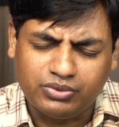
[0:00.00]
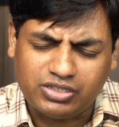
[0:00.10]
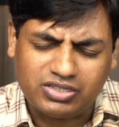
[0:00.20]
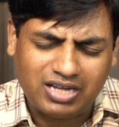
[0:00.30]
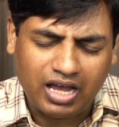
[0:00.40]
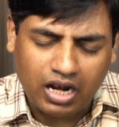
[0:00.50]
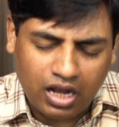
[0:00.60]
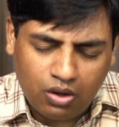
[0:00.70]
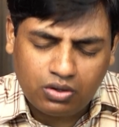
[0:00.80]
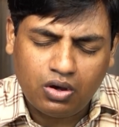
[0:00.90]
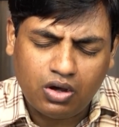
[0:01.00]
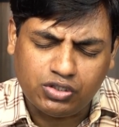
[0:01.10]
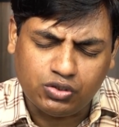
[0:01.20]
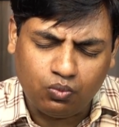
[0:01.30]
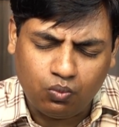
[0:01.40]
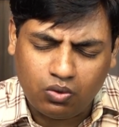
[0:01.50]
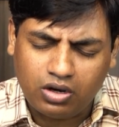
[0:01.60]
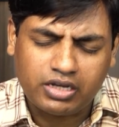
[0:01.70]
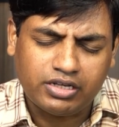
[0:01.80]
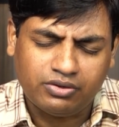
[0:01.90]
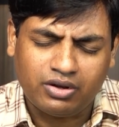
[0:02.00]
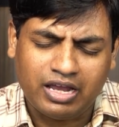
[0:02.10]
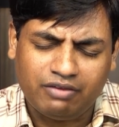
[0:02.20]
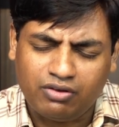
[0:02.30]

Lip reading: Just allow God to work in your life.